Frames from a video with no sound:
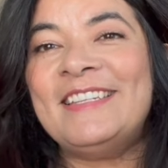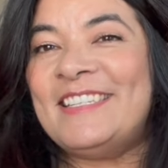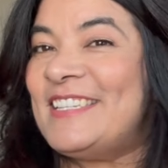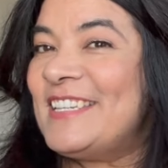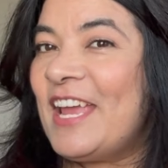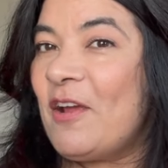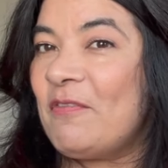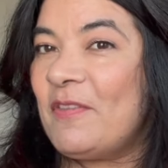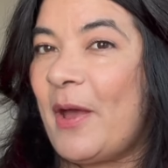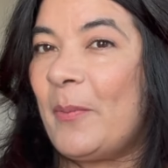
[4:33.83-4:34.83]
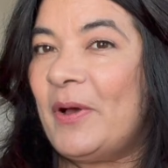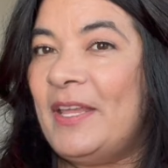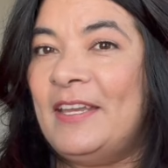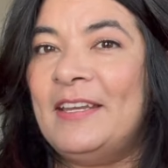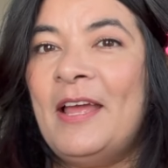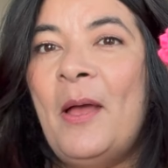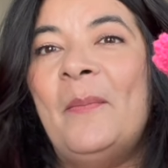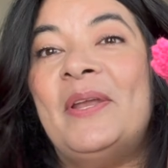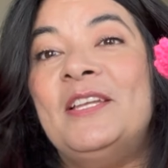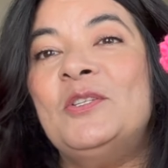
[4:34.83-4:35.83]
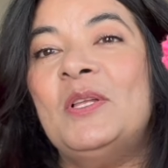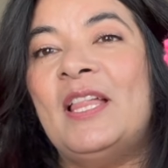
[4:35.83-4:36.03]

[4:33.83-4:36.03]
Didn't care for that one, but I do